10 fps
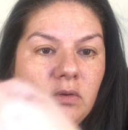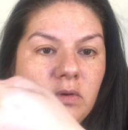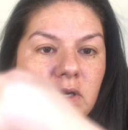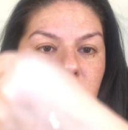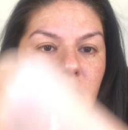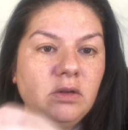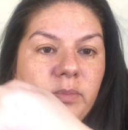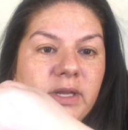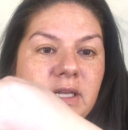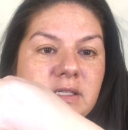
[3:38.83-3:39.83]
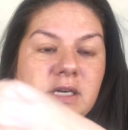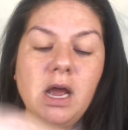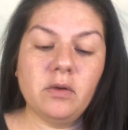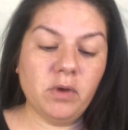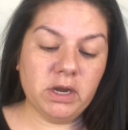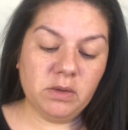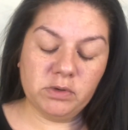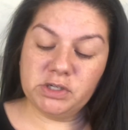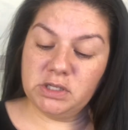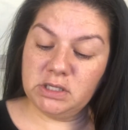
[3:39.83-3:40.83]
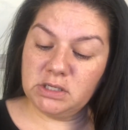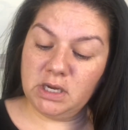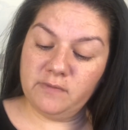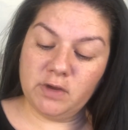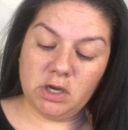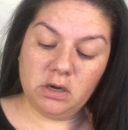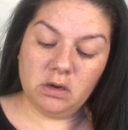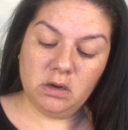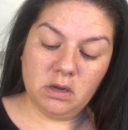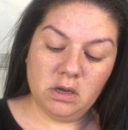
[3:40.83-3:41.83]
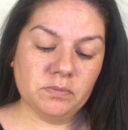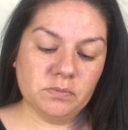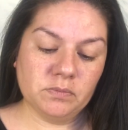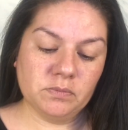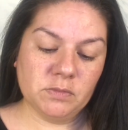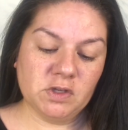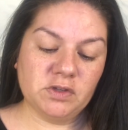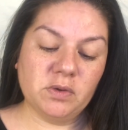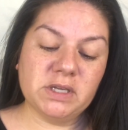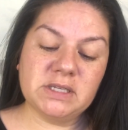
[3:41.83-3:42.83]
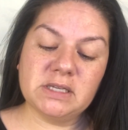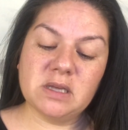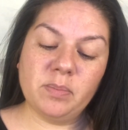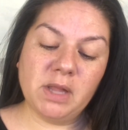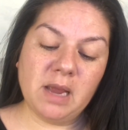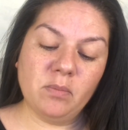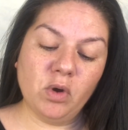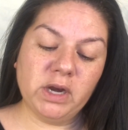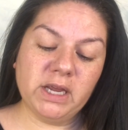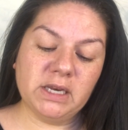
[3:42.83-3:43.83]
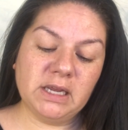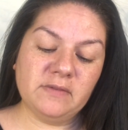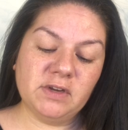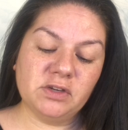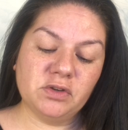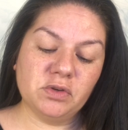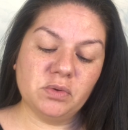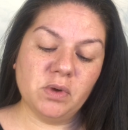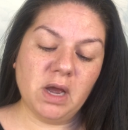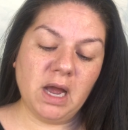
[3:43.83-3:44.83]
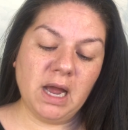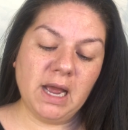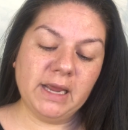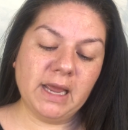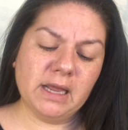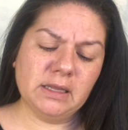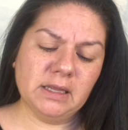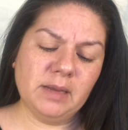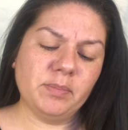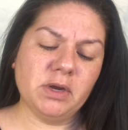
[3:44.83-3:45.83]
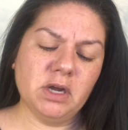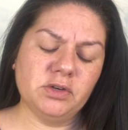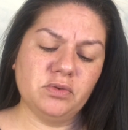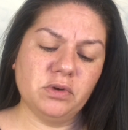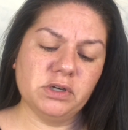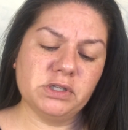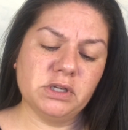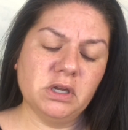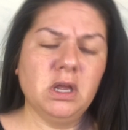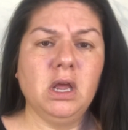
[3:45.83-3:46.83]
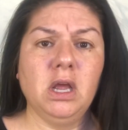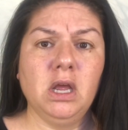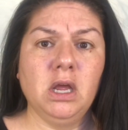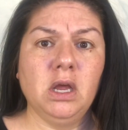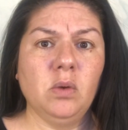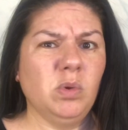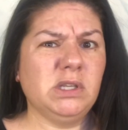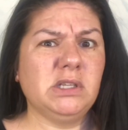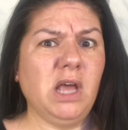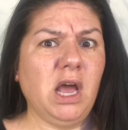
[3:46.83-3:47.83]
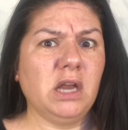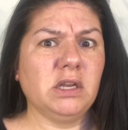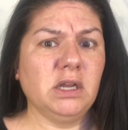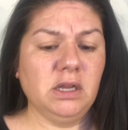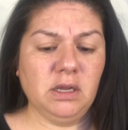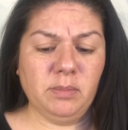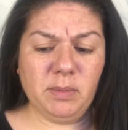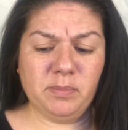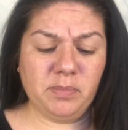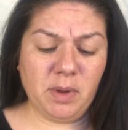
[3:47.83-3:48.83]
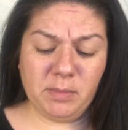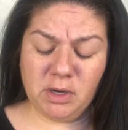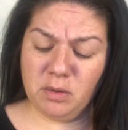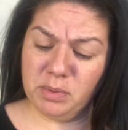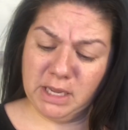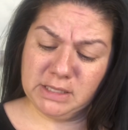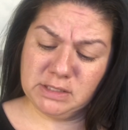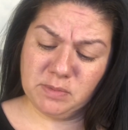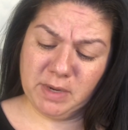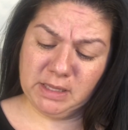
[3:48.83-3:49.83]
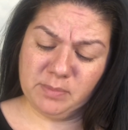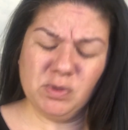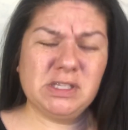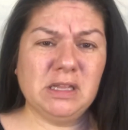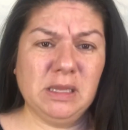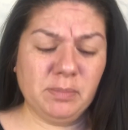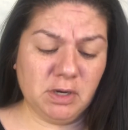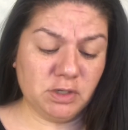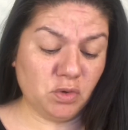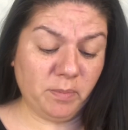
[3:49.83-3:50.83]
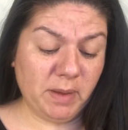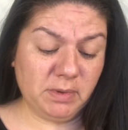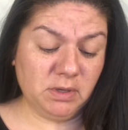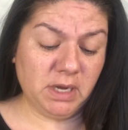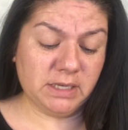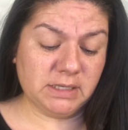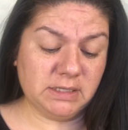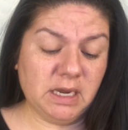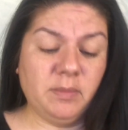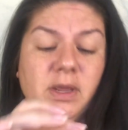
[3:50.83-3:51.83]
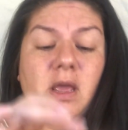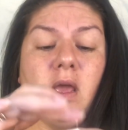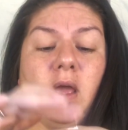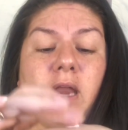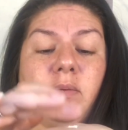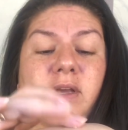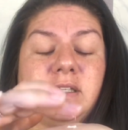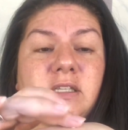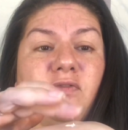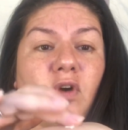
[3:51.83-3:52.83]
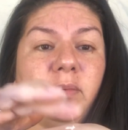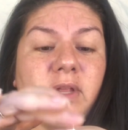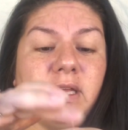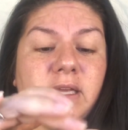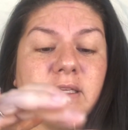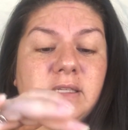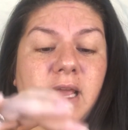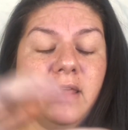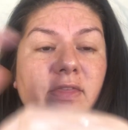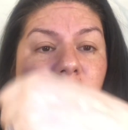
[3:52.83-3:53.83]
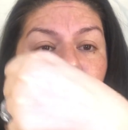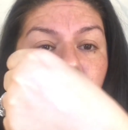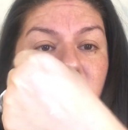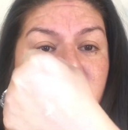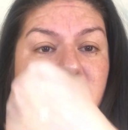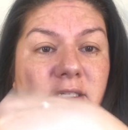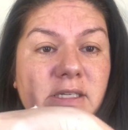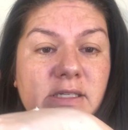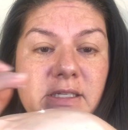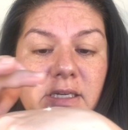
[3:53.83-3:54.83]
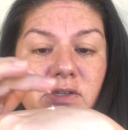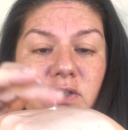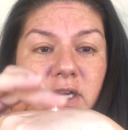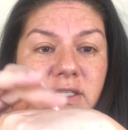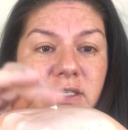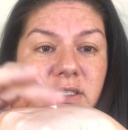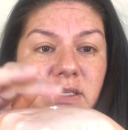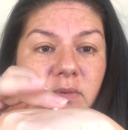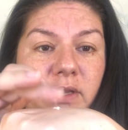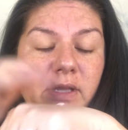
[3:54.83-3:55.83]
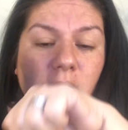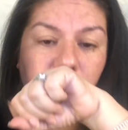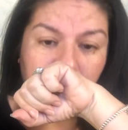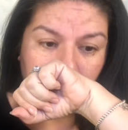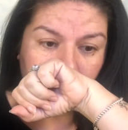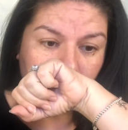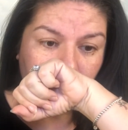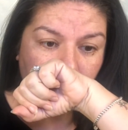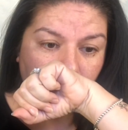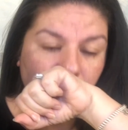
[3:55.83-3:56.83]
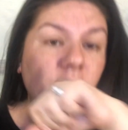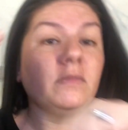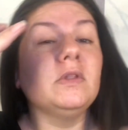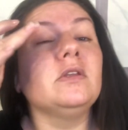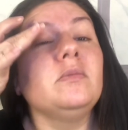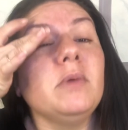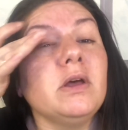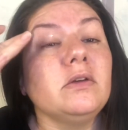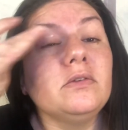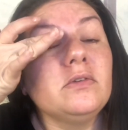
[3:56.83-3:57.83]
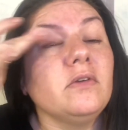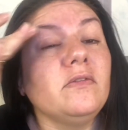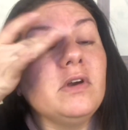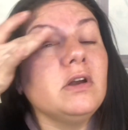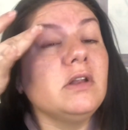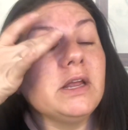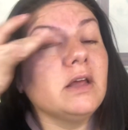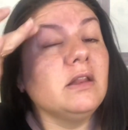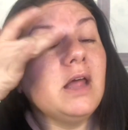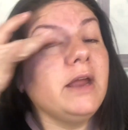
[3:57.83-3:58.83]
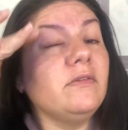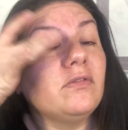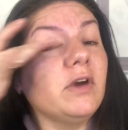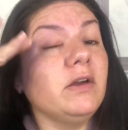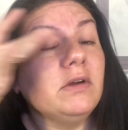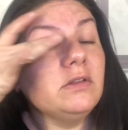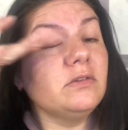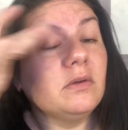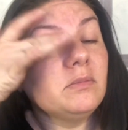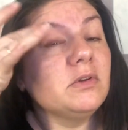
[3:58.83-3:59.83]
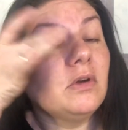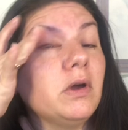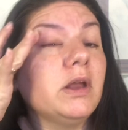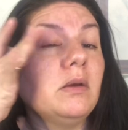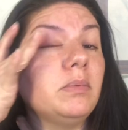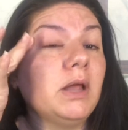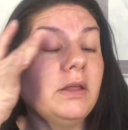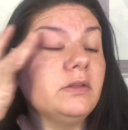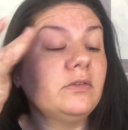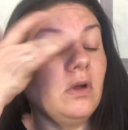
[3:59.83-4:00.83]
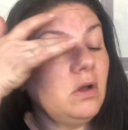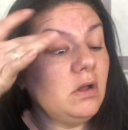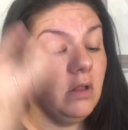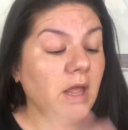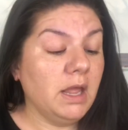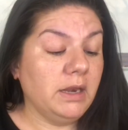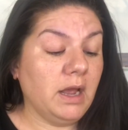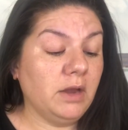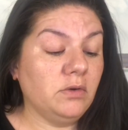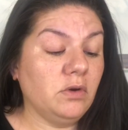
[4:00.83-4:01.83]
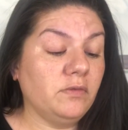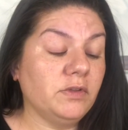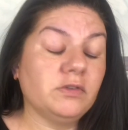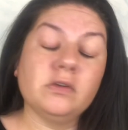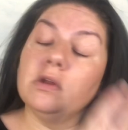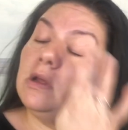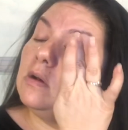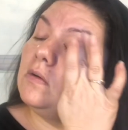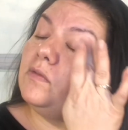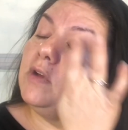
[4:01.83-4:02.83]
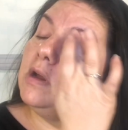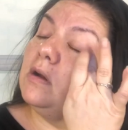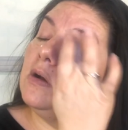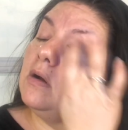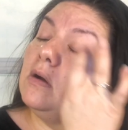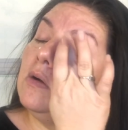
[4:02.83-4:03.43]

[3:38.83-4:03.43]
you only need a little bit. It's not runny, which that's kind of good. So it says apply morning and evening to eye and lip contours. What's that? I'm not, I'm not going to apply this to my lip. What's a lip contour? Maybe you guys can tell me. Anyways, this formula is a thicker consistency, as you guys can see right there. Smells very, like a light fragrance, so I'm going ahead and apply this all. Now, I don't know if this is going to interfere